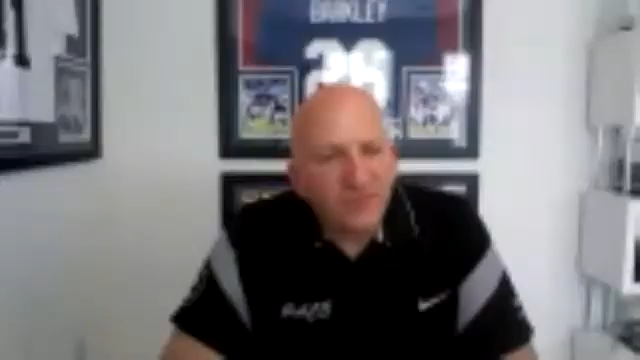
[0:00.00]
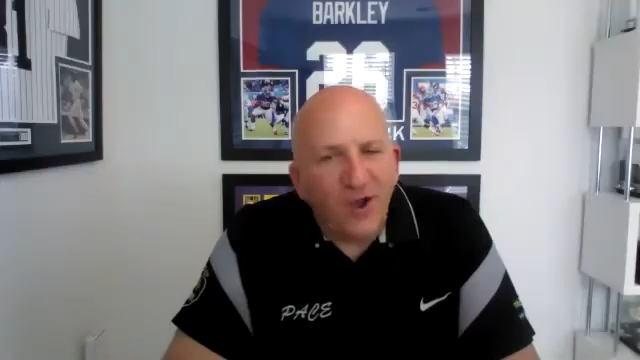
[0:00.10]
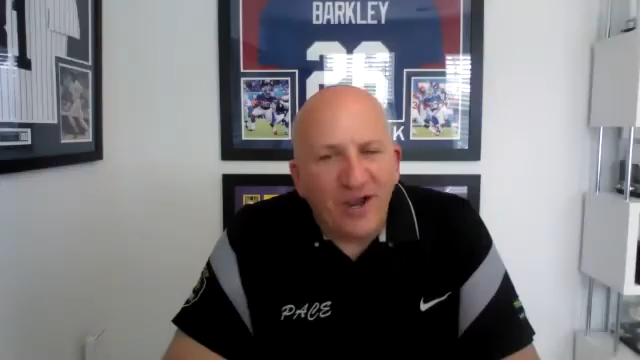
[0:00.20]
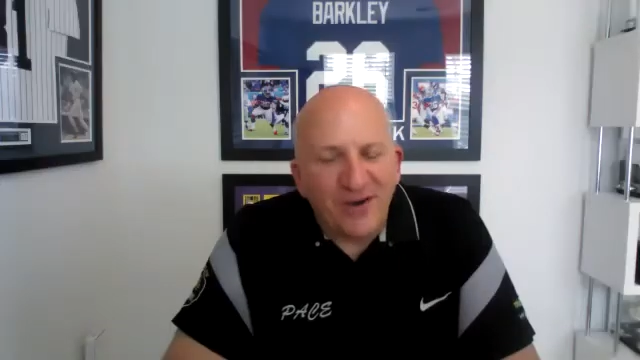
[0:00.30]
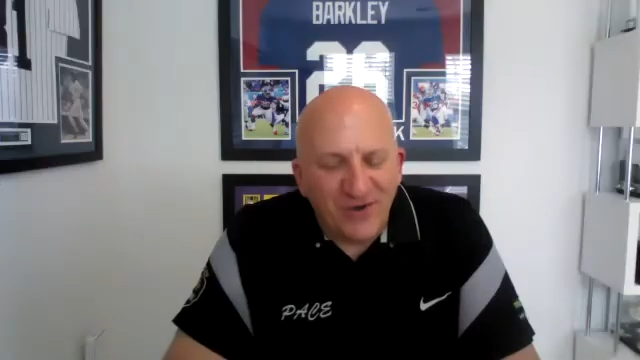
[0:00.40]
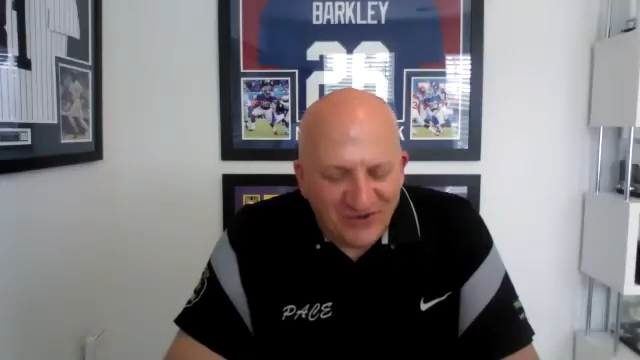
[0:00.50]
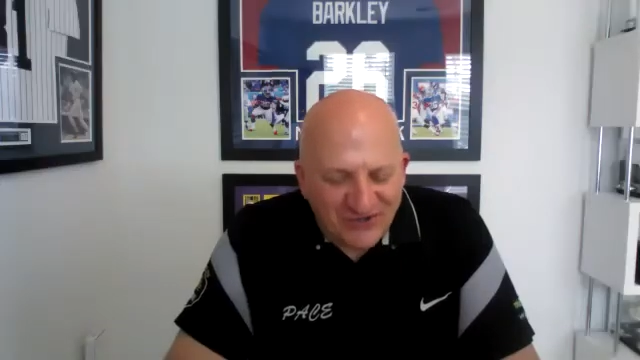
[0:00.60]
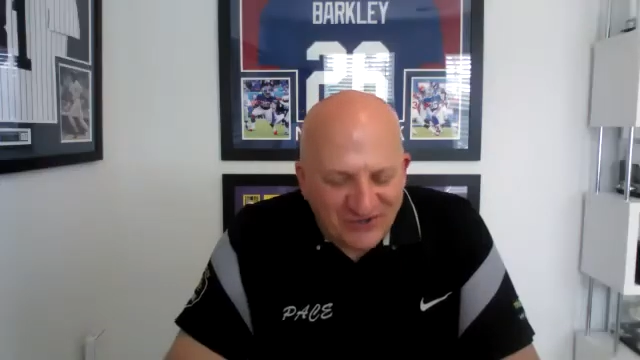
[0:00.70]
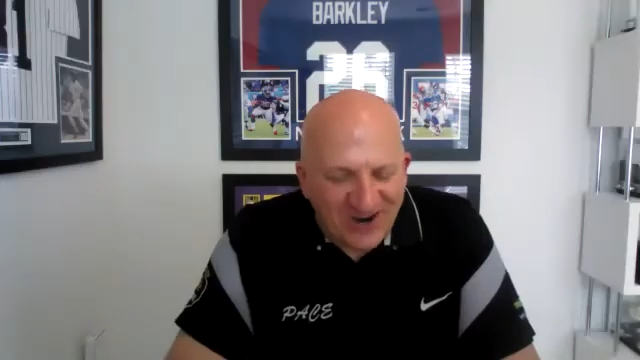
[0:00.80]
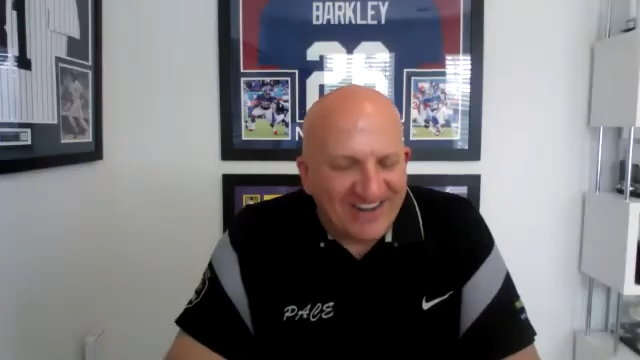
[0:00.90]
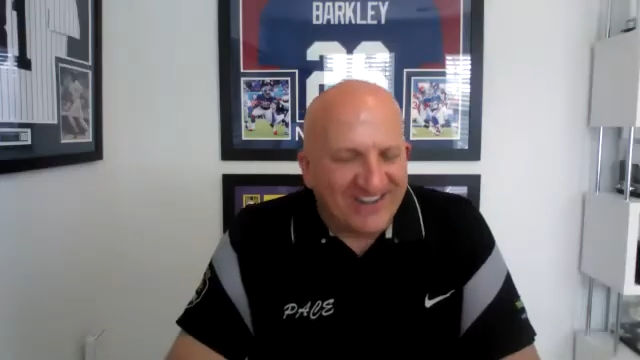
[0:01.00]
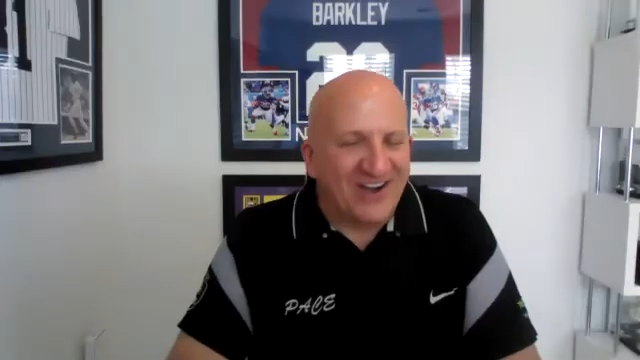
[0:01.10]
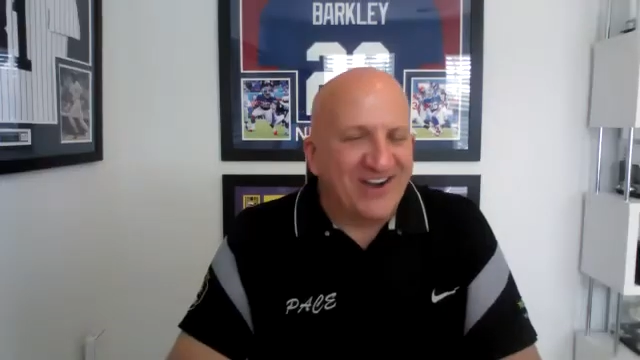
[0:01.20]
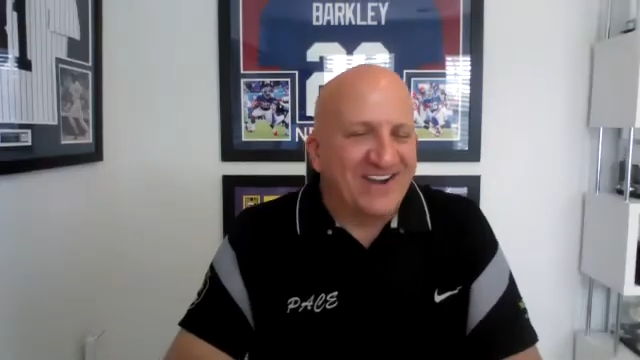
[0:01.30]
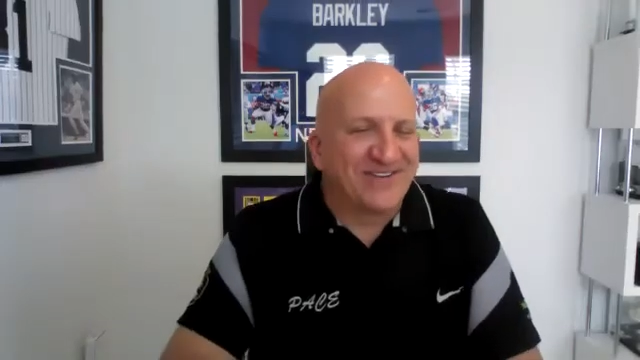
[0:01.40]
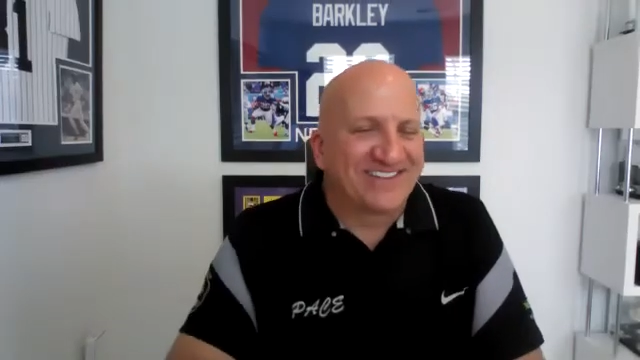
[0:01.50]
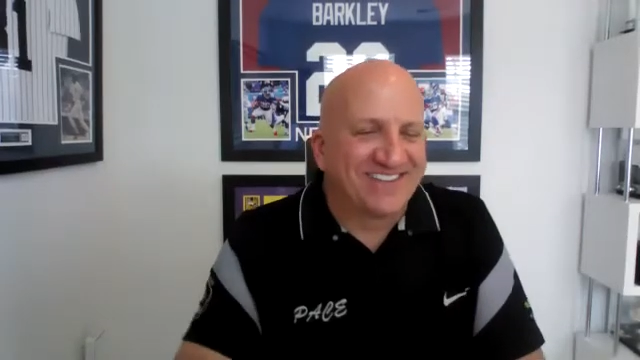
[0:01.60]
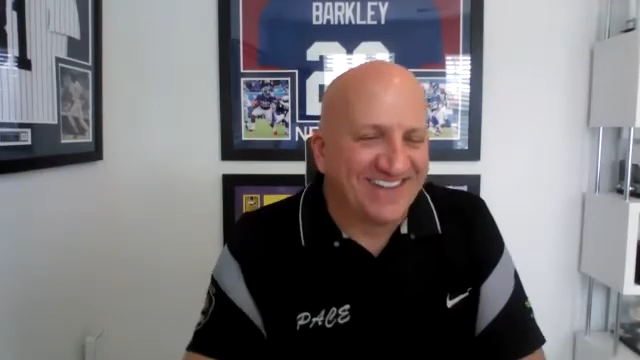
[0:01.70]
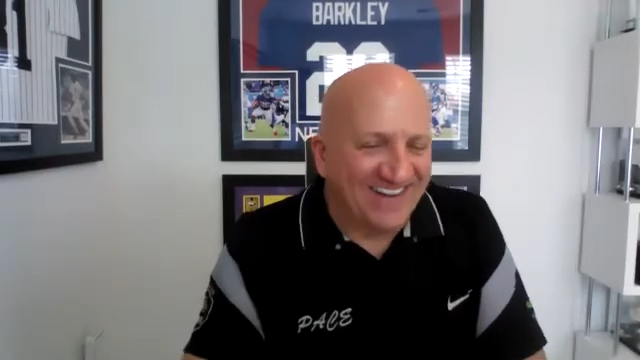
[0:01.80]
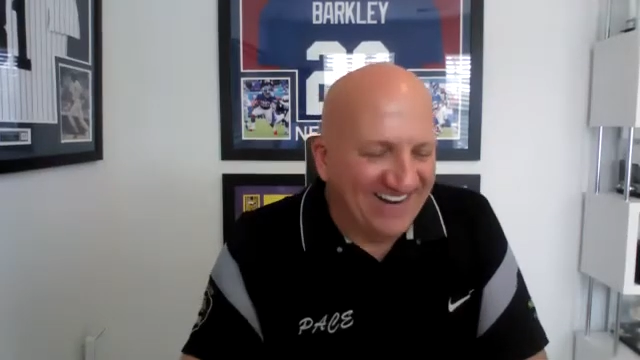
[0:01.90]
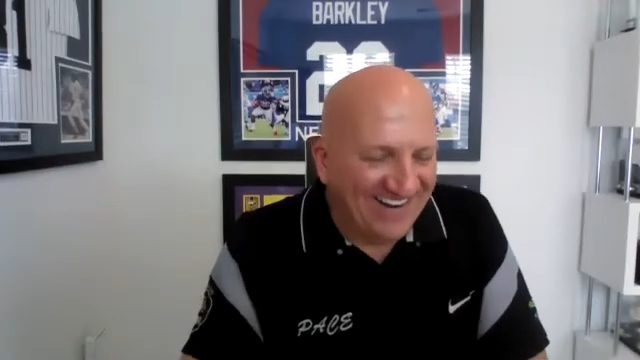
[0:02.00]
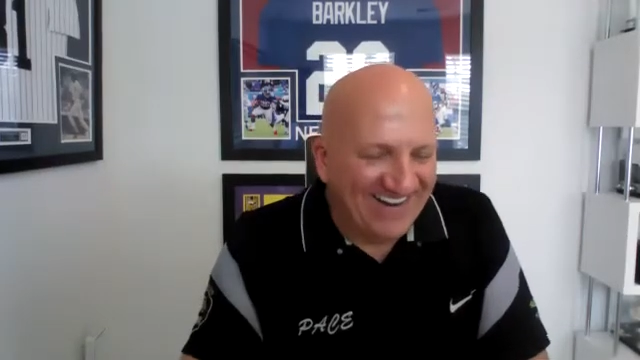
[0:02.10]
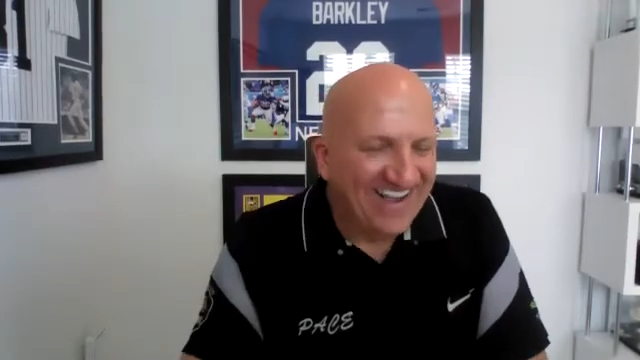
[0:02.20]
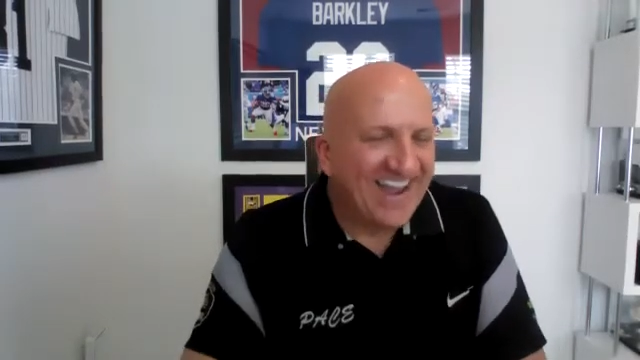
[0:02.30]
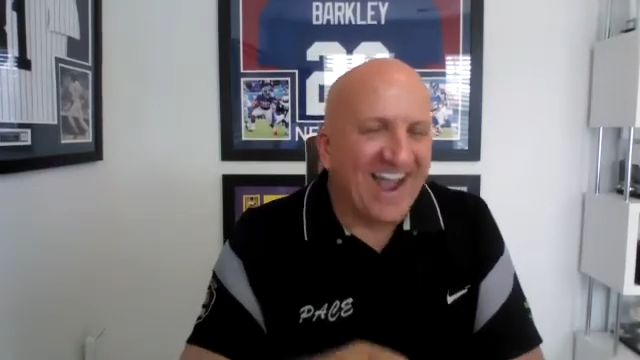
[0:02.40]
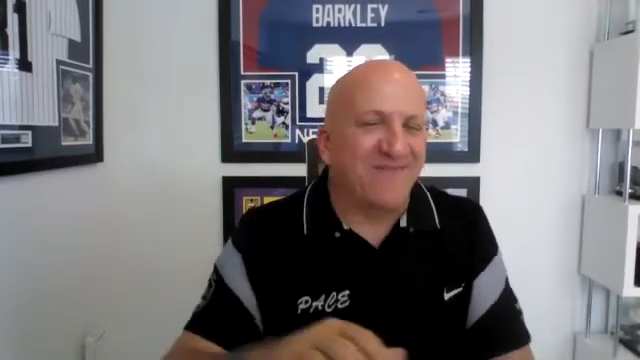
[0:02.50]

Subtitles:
It was a strike. You know, it was, I'm